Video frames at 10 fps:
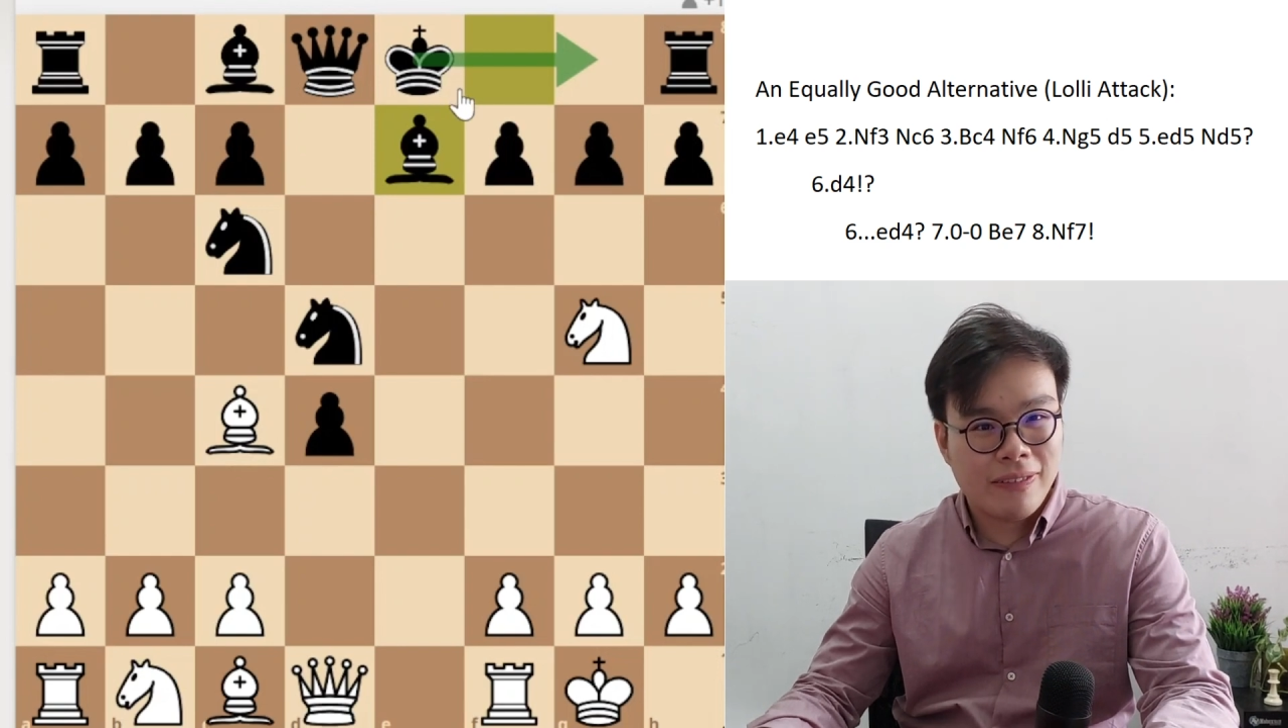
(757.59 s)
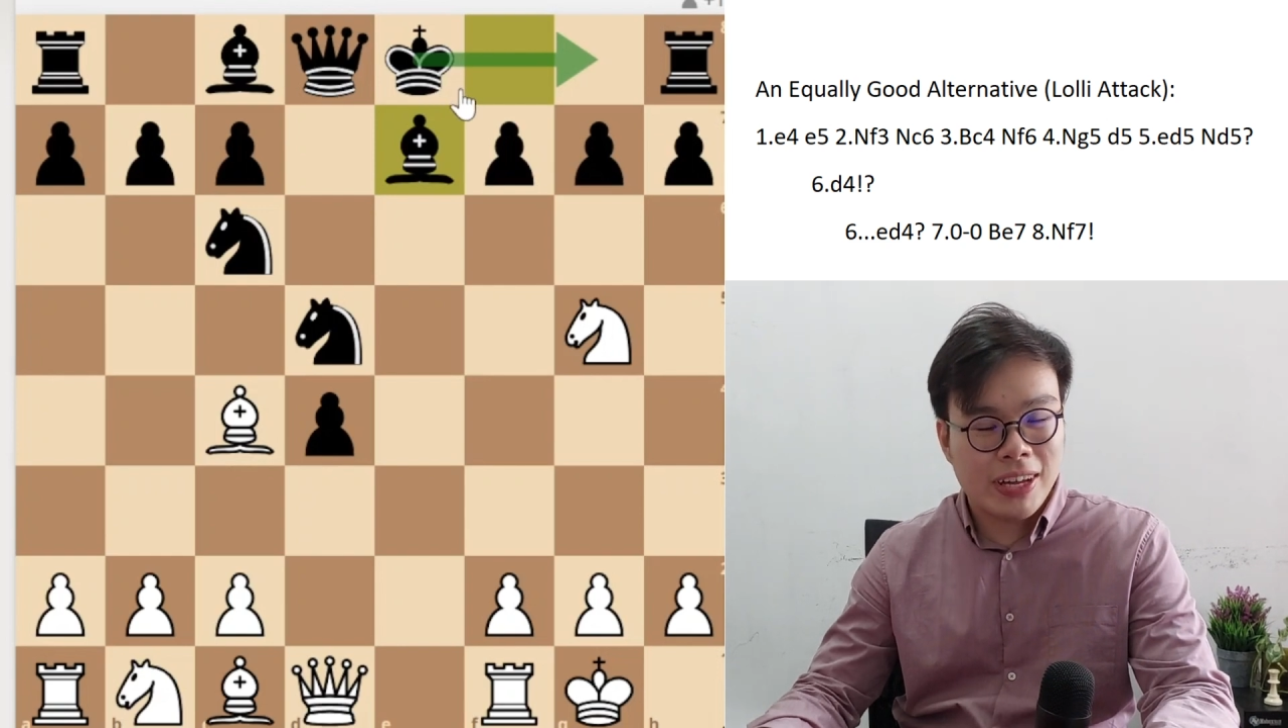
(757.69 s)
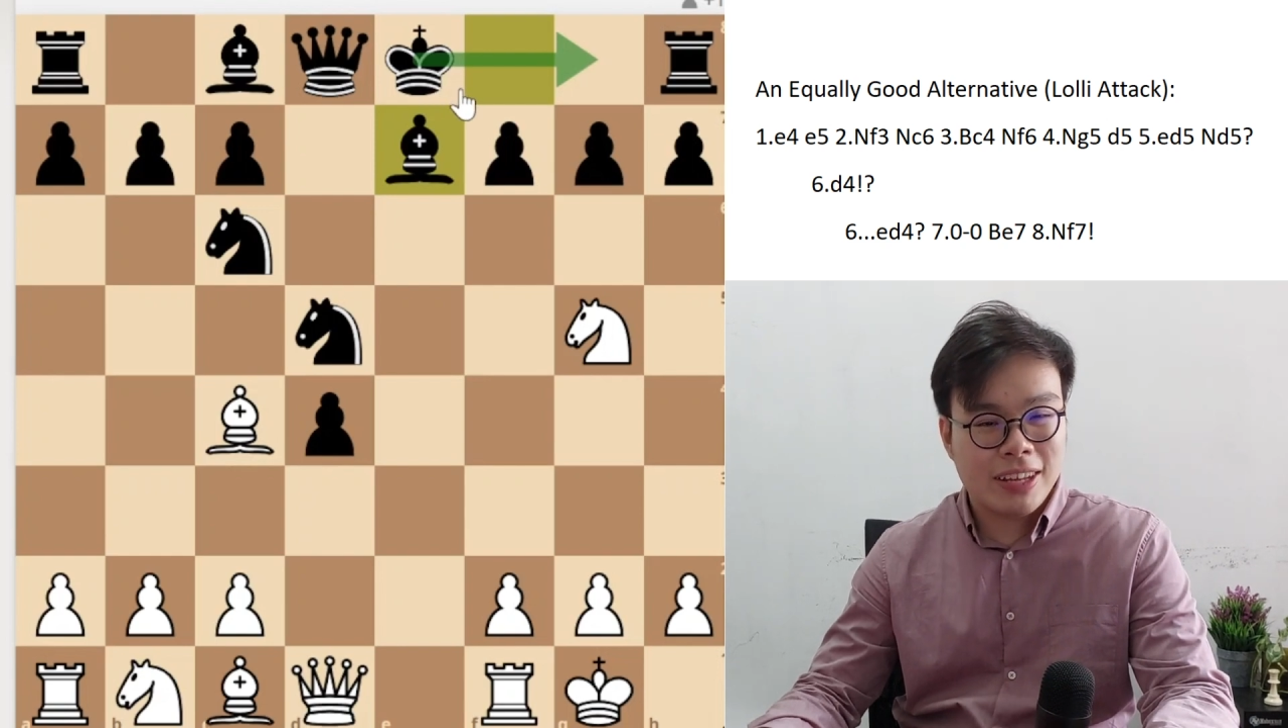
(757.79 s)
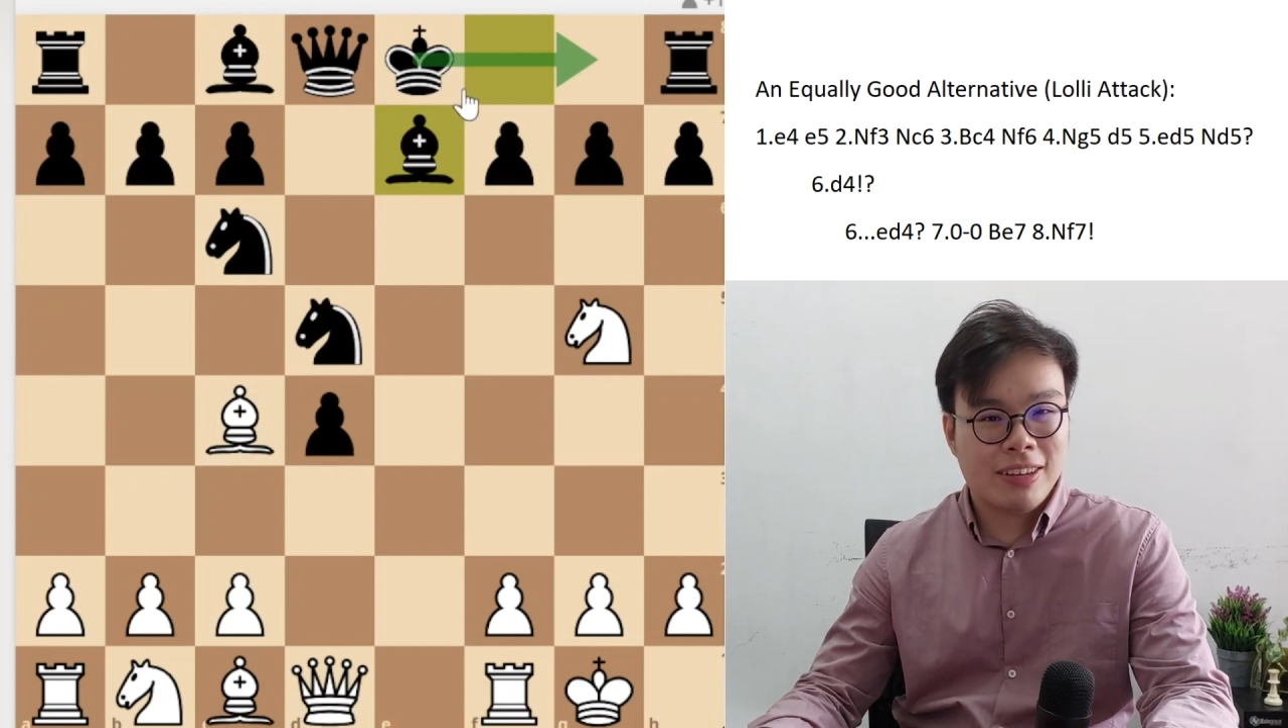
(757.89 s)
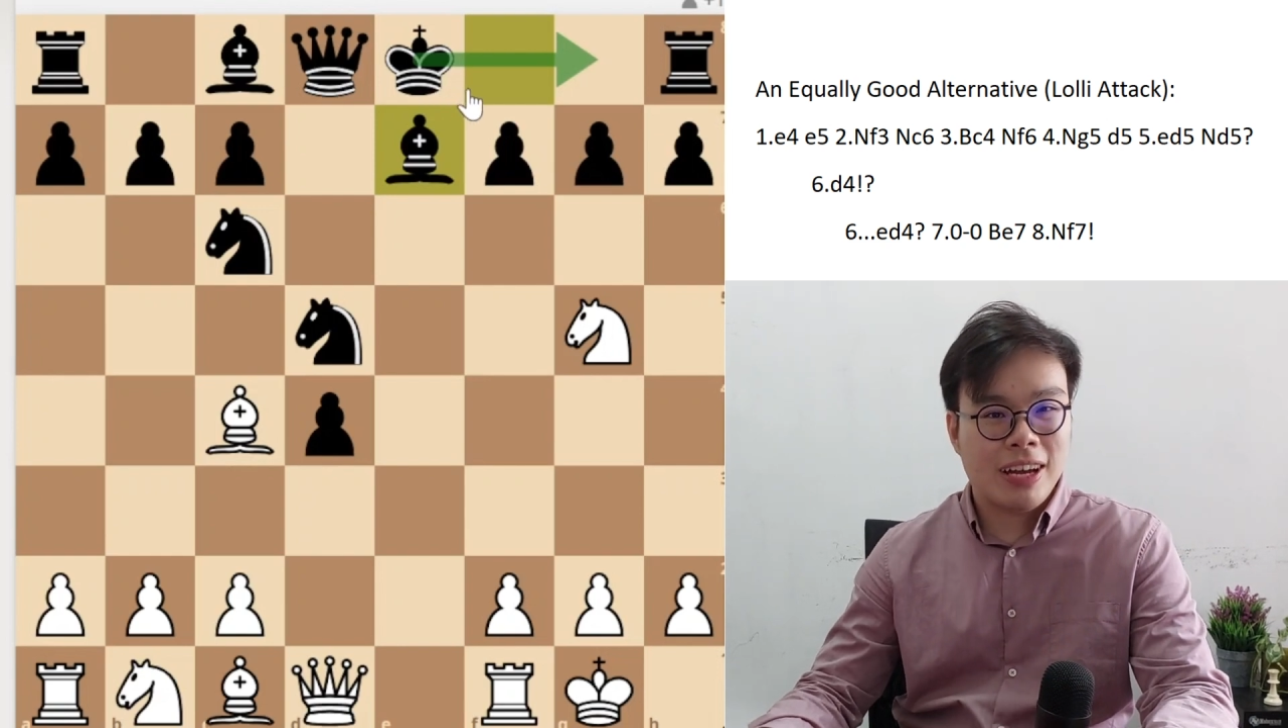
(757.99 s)

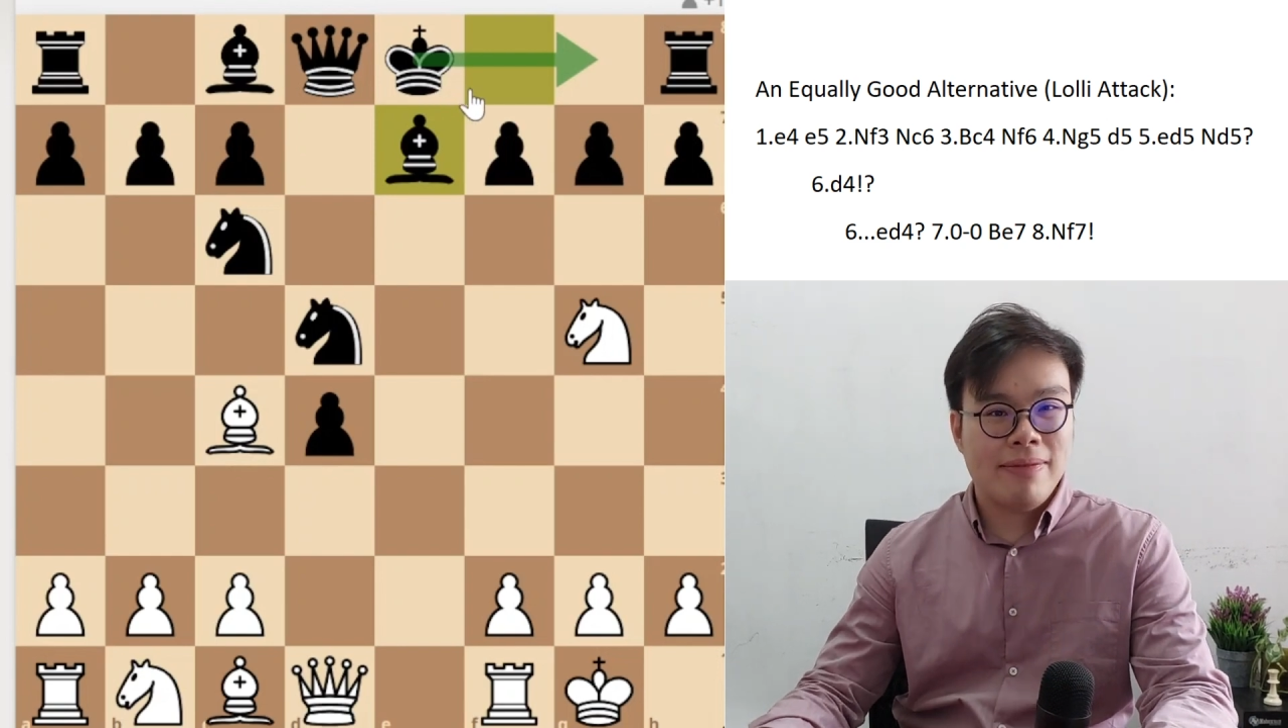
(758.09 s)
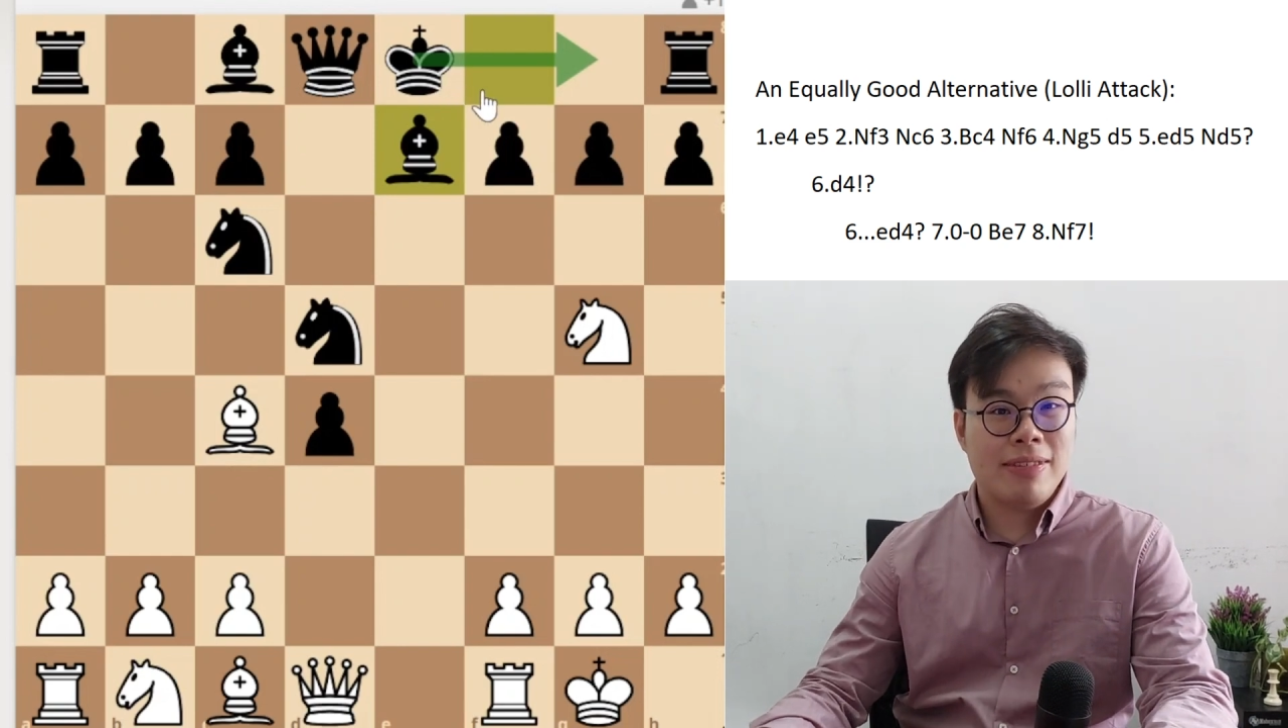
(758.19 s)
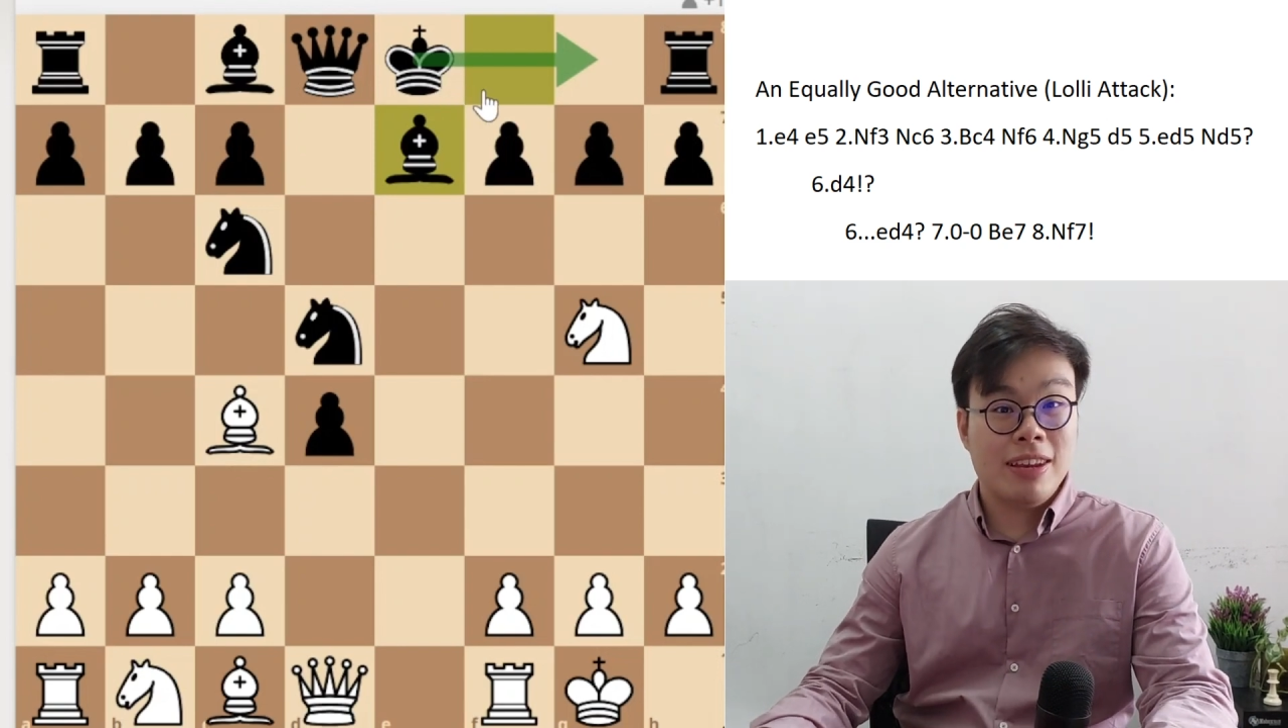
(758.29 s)
many times